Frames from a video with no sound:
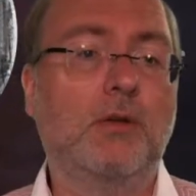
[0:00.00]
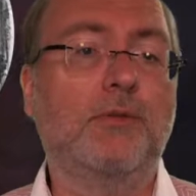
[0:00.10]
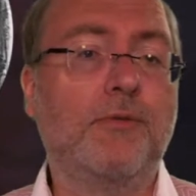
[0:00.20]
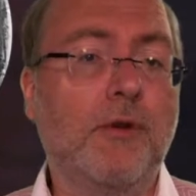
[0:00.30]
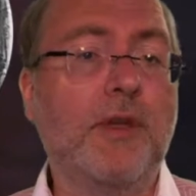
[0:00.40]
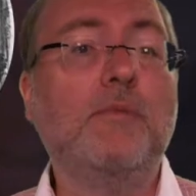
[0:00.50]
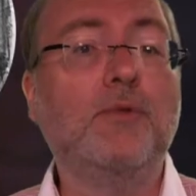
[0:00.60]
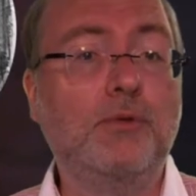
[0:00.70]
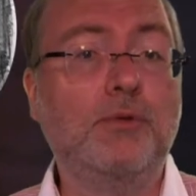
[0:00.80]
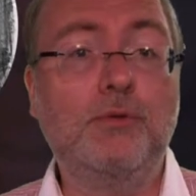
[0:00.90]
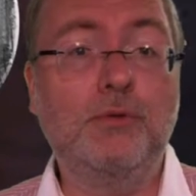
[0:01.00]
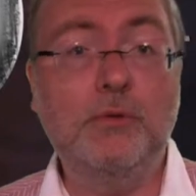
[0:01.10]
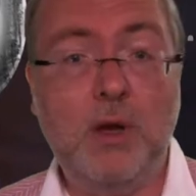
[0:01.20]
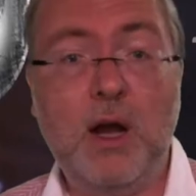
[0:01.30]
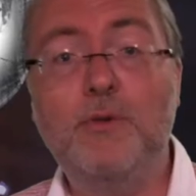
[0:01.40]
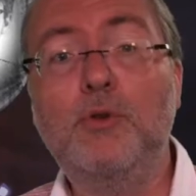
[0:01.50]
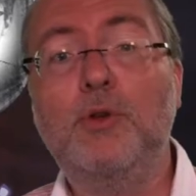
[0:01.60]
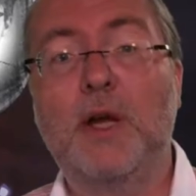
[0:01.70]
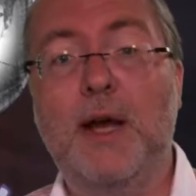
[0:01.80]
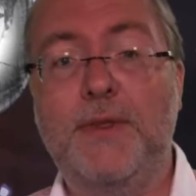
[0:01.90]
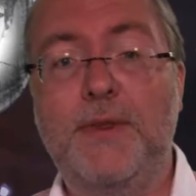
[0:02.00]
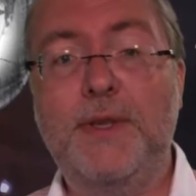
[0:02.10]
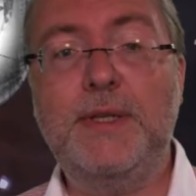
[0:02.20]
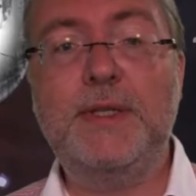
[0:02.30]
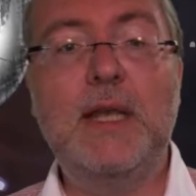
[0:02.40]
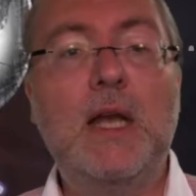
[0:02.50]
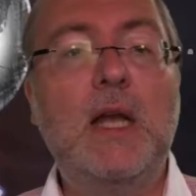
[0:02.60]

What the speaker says: for them to have a look at this.